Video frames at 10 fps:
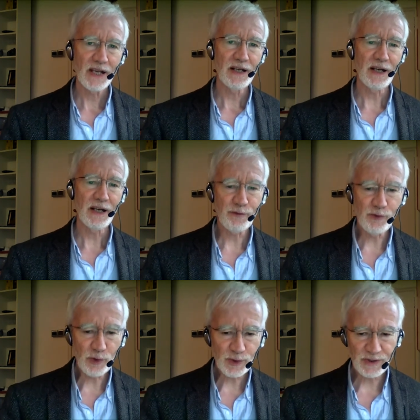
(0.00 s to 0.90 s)
Now,
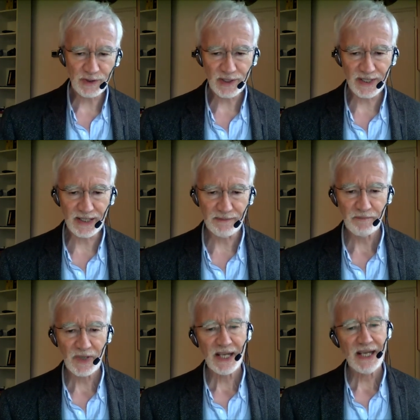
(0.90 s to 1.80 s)
fortunately,
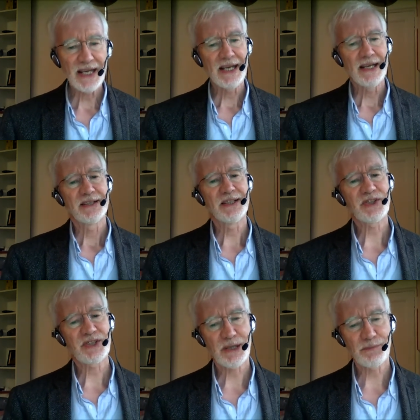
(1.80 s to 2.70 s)
this
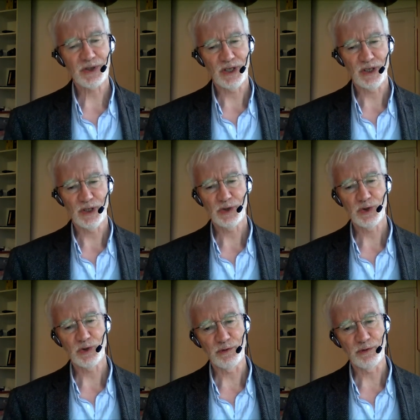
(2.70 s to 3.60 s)
sabotage
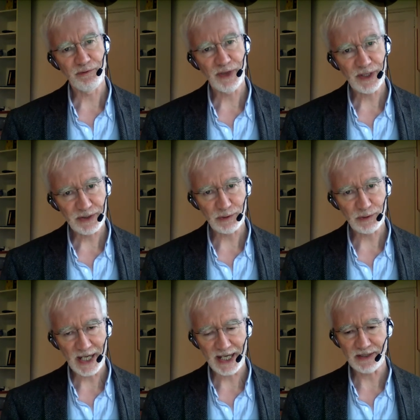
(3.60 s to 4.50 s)
or reversal
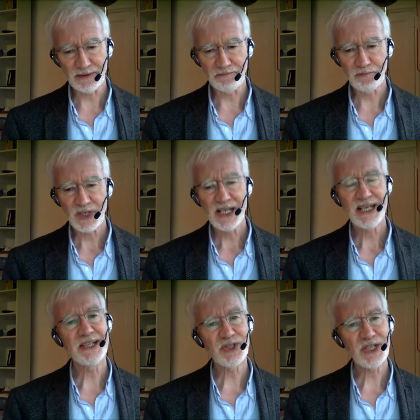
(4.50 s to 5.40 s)
pattern
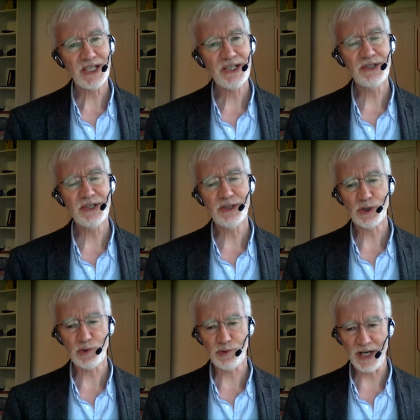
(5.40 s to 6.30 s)
is easy to
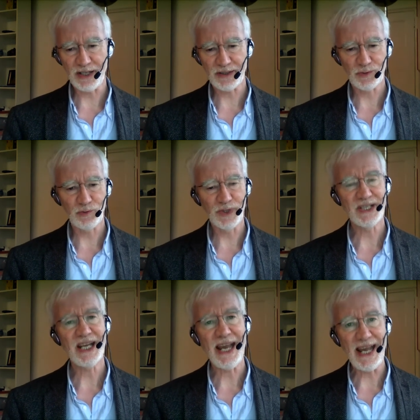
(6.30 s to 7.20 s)
correct with
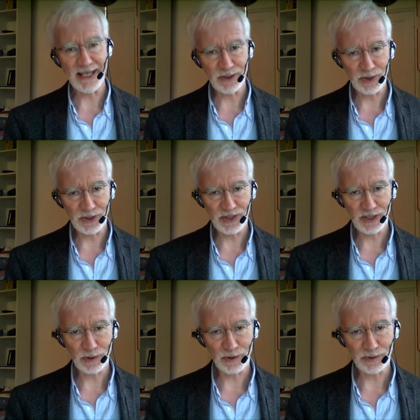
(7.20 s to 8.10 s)
energy
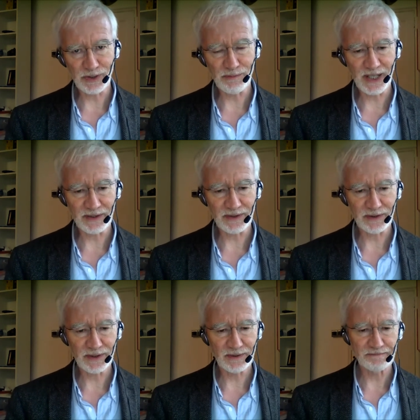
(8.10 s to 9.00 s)
psychology
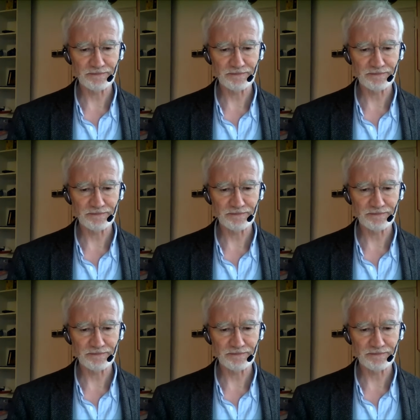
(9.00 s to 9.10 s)
methods.